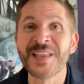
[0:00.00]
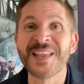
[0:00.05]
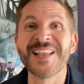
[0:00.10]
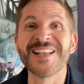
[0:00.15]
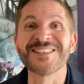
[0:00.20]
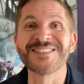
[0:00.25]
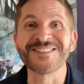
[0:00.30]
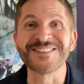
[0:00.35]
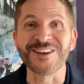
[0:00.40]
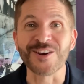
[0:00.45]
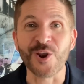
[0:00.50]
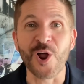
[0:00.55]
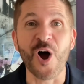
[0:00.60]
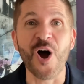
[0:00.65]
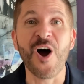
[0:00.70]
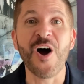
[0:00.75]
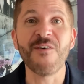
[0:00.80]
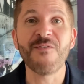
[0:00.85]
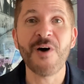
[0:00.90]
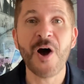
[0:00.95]
is the
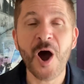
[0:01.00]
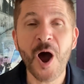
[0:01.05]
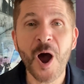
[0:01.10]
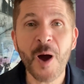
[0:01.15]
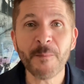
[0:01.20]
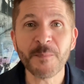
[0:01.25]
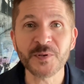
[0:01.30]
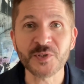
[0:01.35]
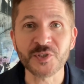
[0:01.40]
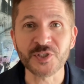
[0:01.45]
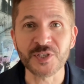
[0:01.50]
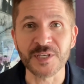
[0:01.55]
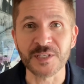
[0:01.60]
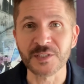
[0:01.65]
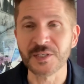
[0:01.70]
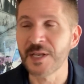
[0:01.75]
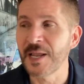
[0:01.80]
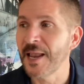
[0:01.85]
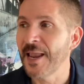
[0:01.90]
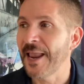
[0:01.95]
law of
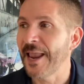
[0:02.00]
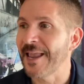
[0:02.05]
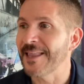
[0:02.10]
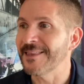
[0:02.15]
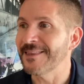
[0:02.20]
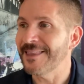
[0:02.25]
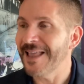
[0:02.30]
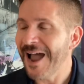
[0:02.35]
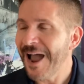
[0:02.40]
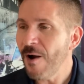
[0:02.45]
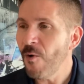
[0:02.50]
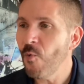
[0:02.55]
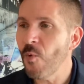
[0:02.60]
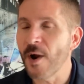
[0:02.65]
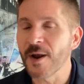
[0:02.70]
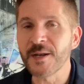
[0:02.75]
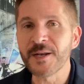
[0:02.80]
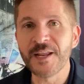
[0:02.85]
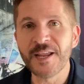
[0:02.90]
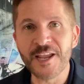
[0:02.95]
opposites. And that
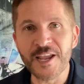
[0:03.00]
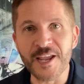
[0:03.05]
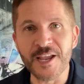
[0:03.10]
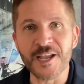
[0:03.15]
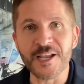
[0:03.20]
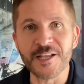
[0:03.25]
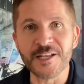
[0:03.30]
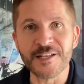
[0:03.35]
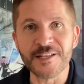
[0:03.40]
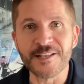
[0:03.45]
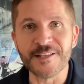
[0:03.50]
one, it